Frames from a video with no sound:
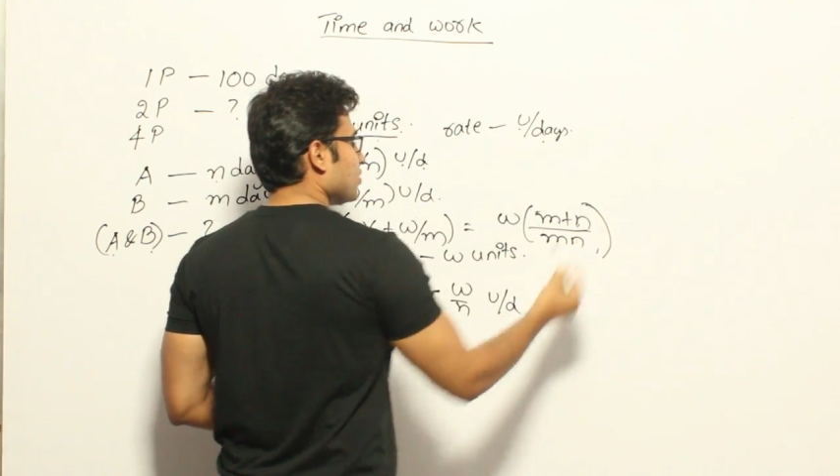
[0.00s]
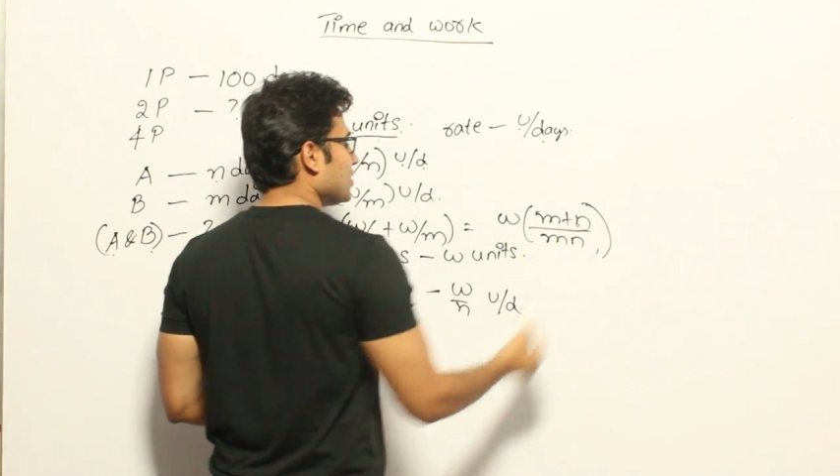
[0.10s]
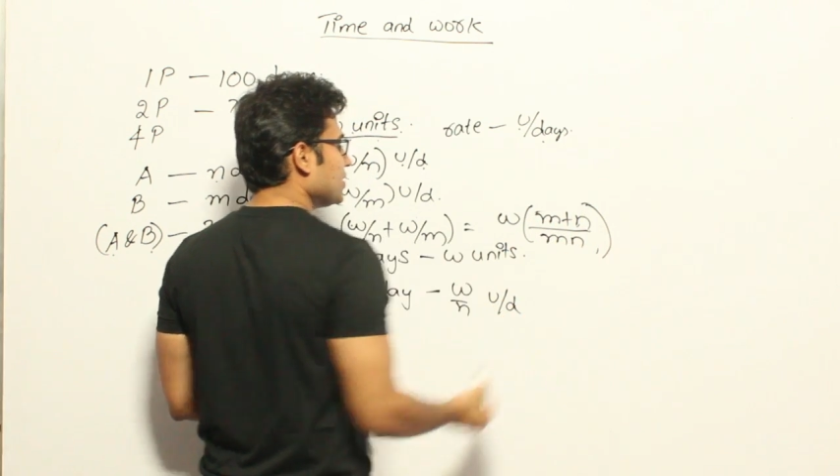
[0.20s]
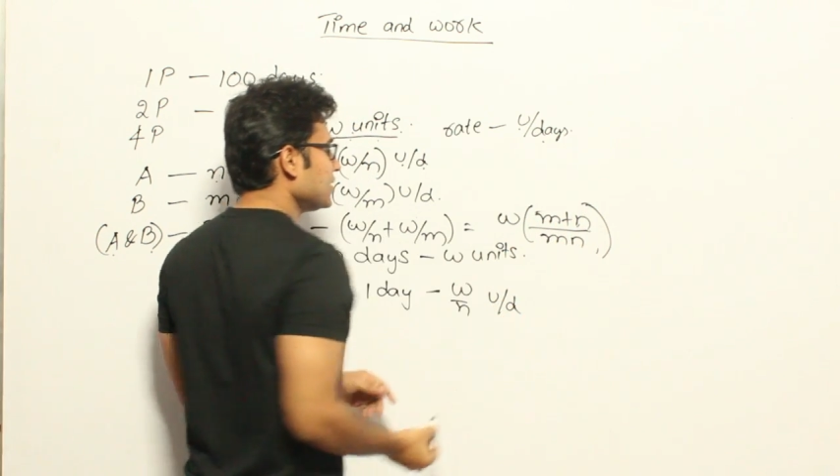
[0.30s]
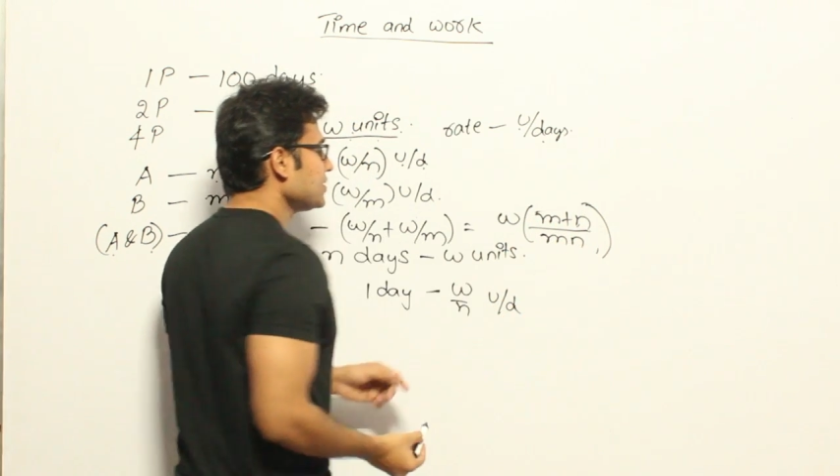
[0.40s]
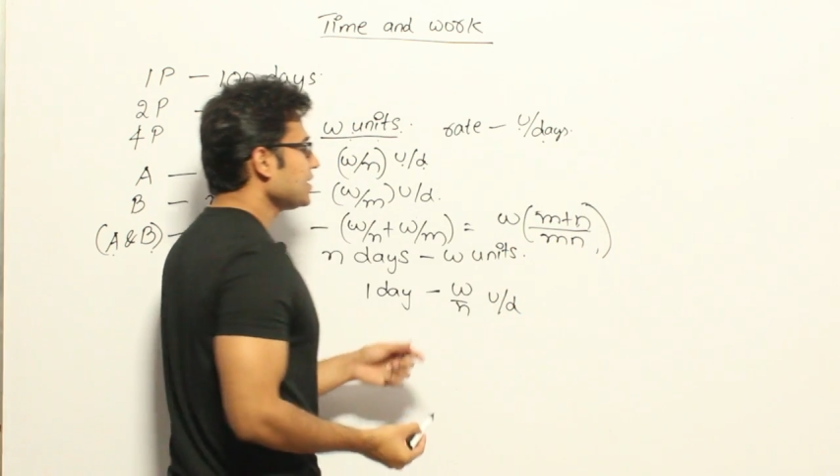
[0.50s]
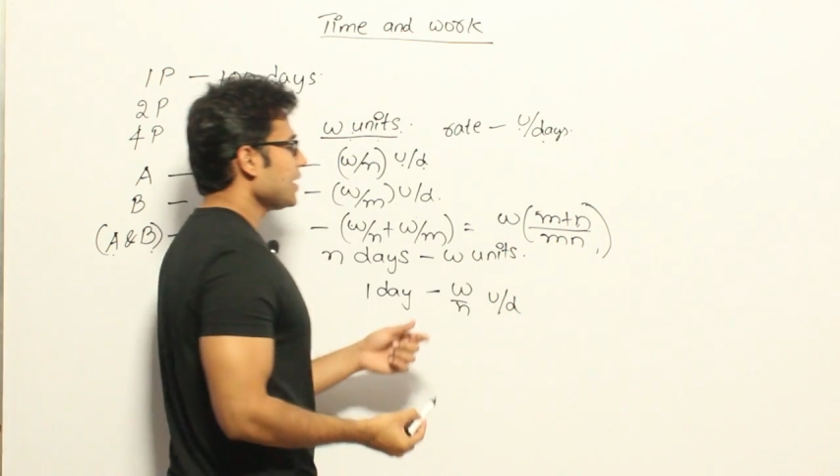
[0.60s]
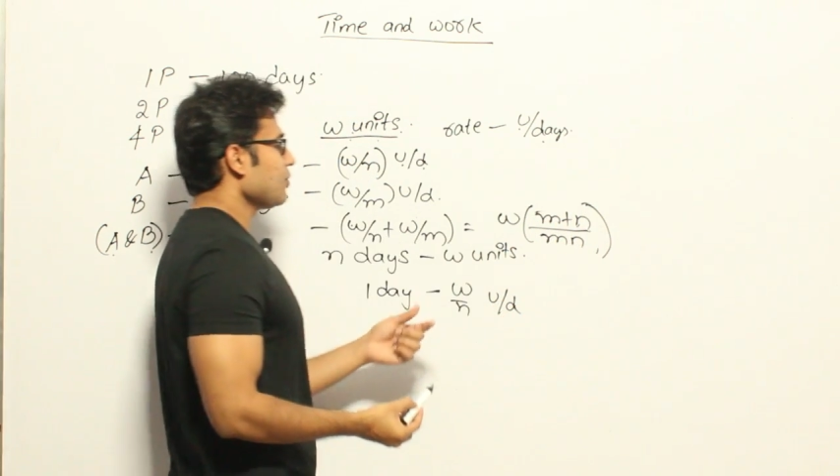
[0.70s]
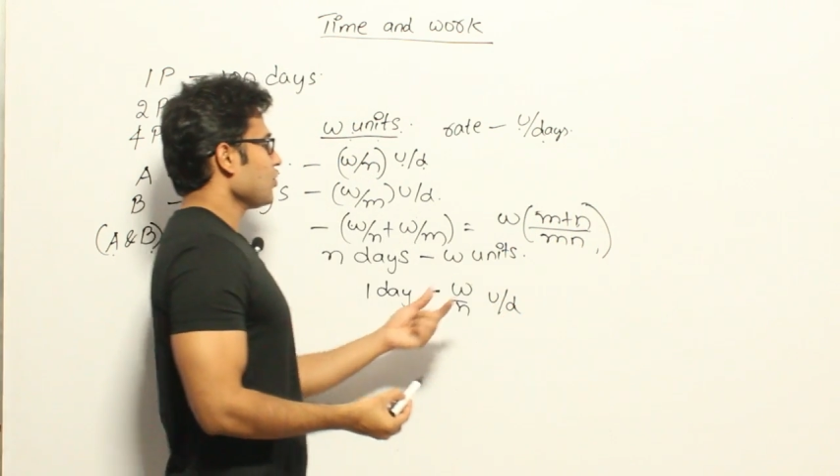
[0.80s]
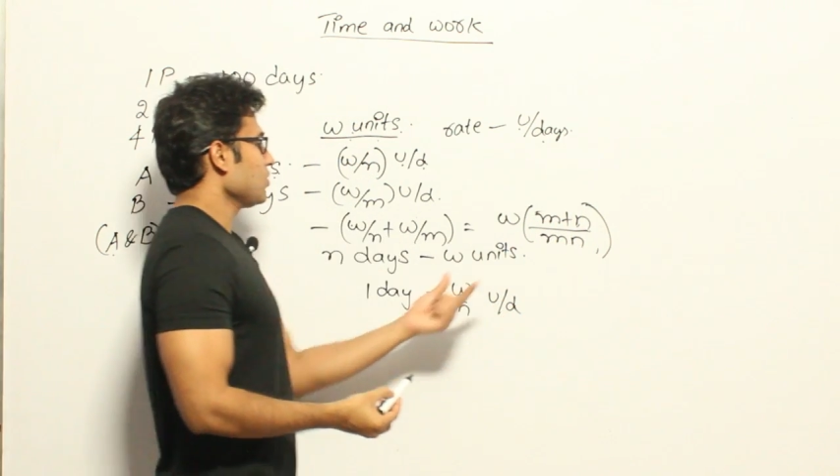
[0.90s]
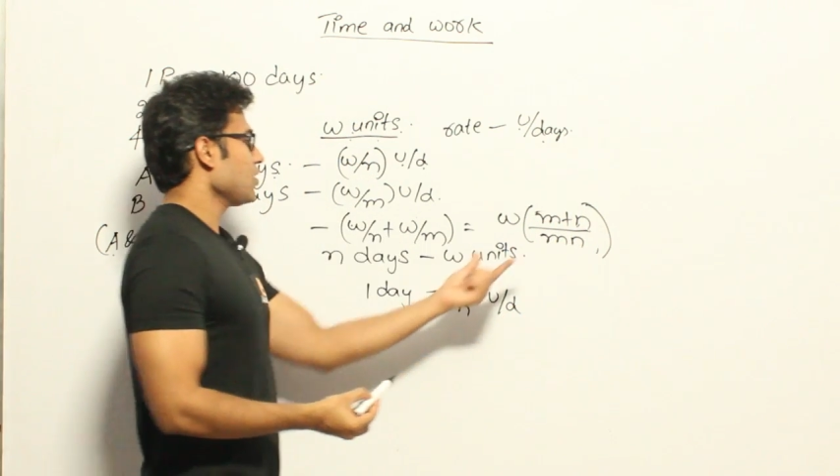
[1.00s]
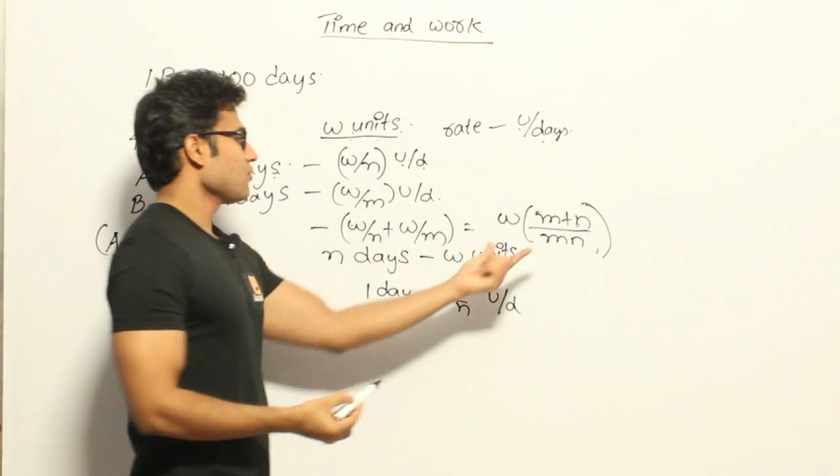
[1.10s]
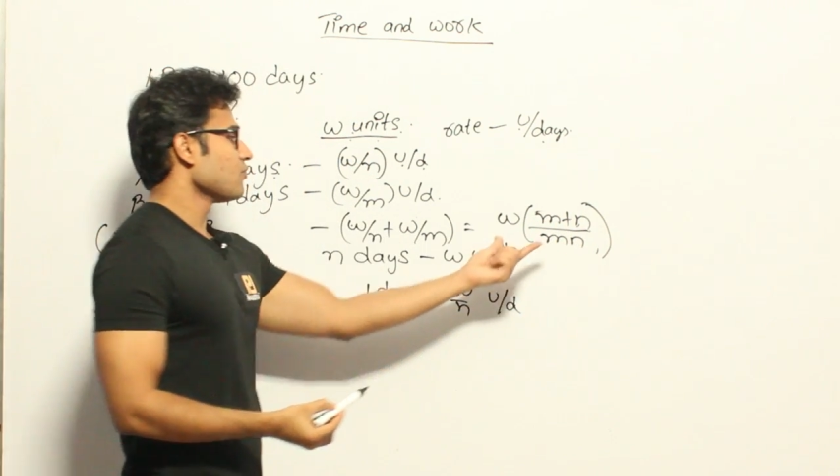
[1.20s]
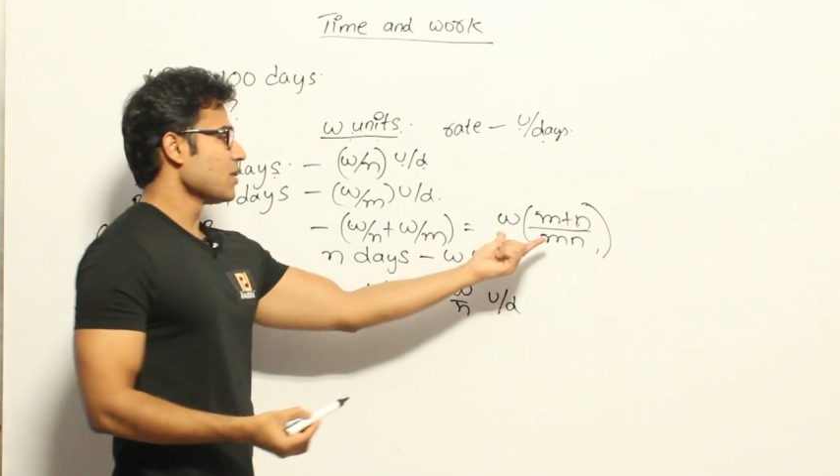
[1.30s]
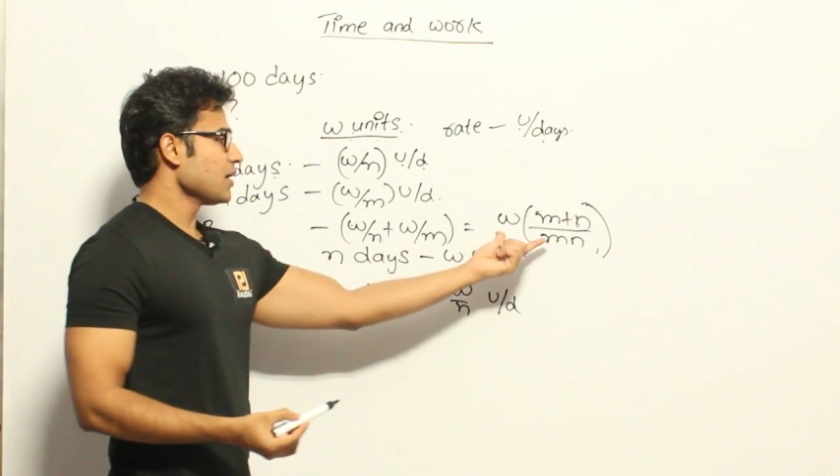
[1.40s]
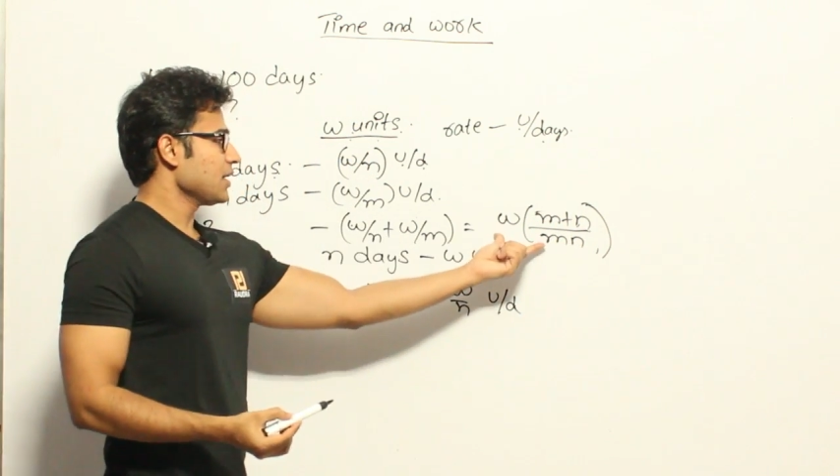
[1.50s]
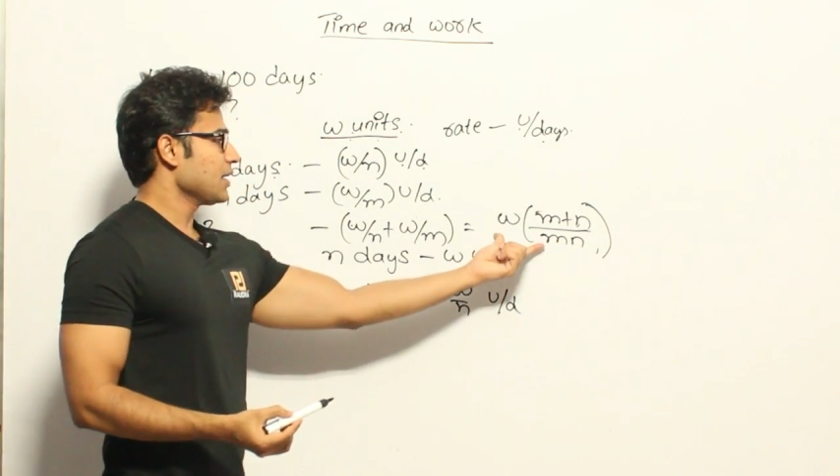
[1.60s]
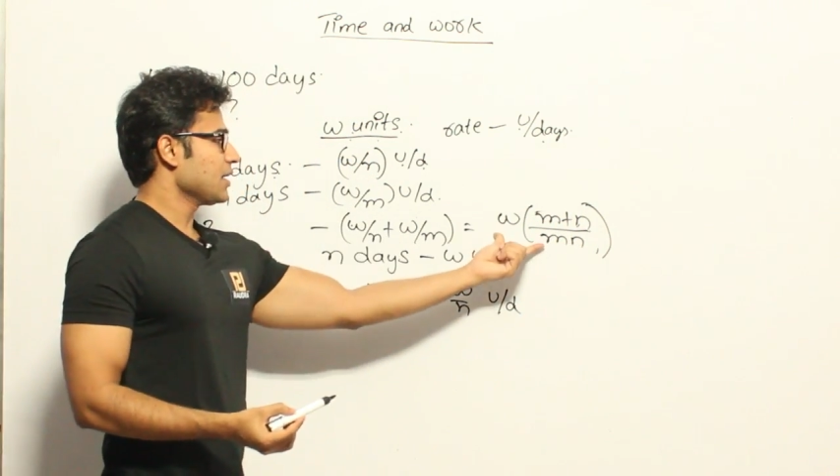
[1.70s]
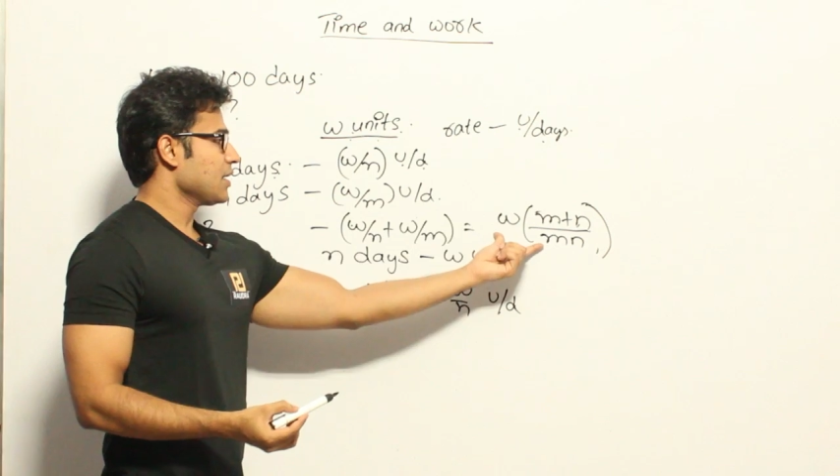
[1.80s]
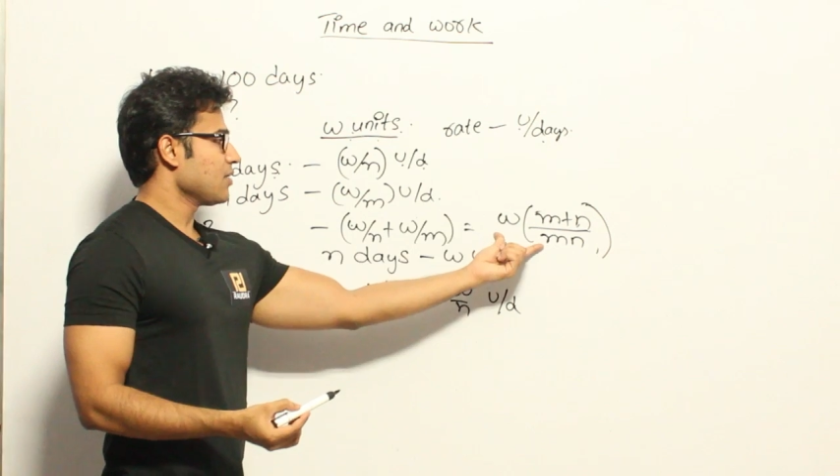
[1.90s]
So this is the amount of
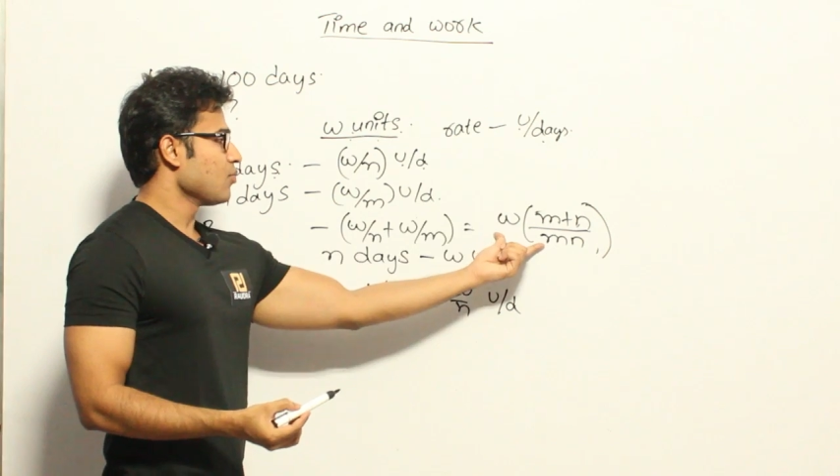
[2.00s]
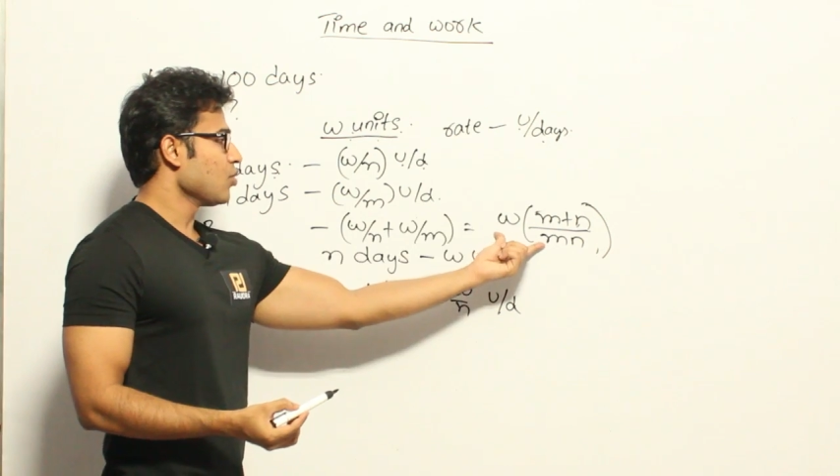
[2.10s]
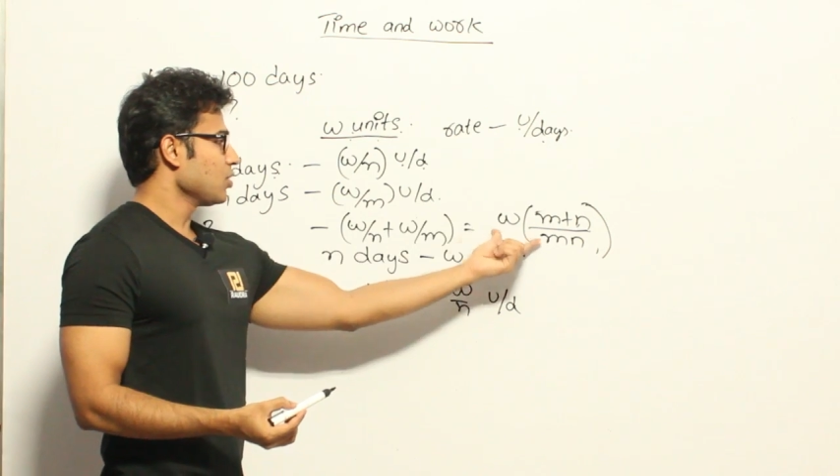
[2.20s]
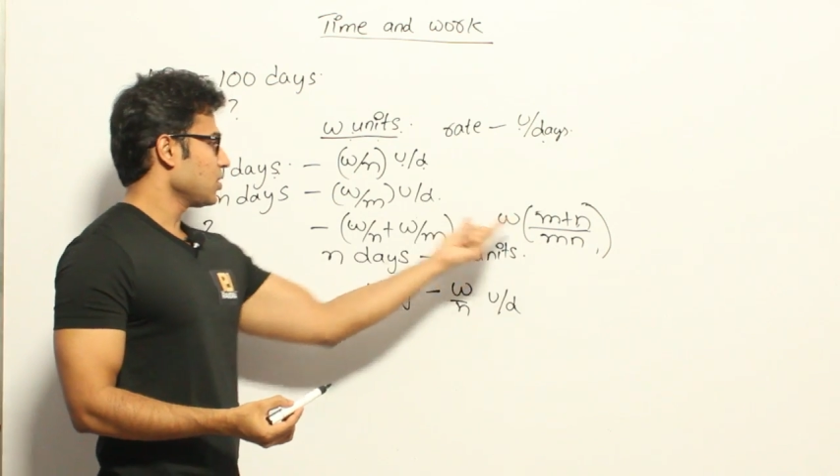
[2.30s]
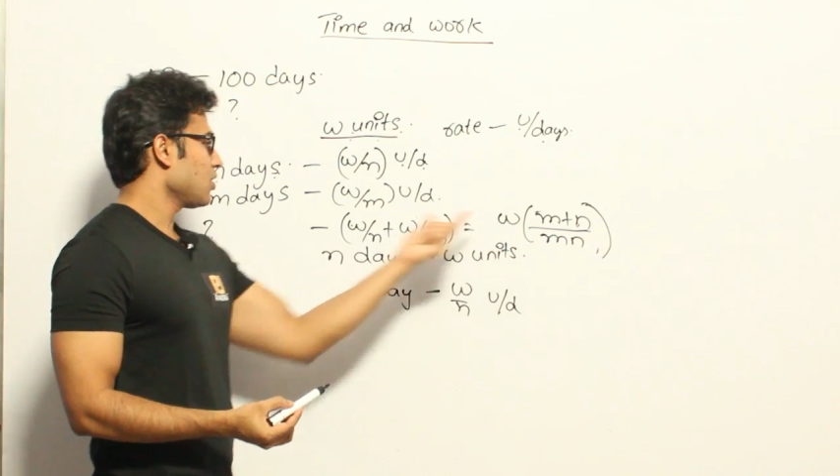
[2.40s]
work both